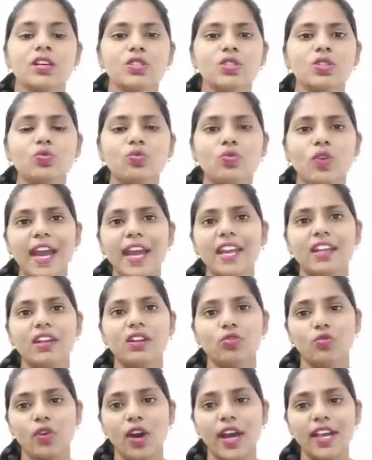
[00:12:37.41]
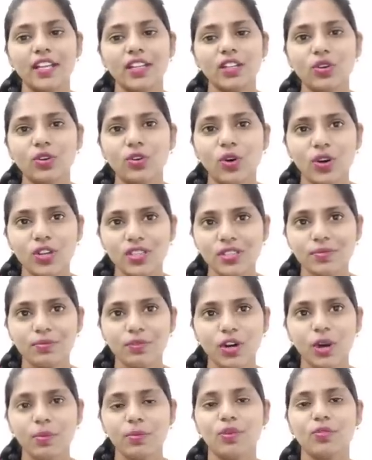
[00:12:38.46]
So why? Why they are causing
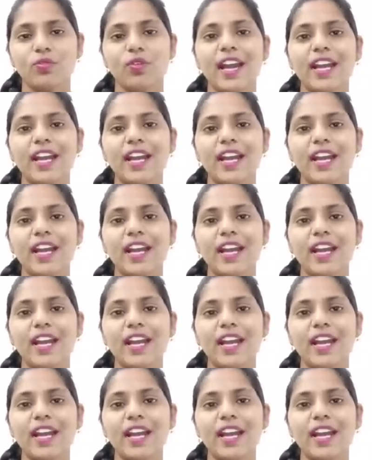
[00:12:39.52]
problem?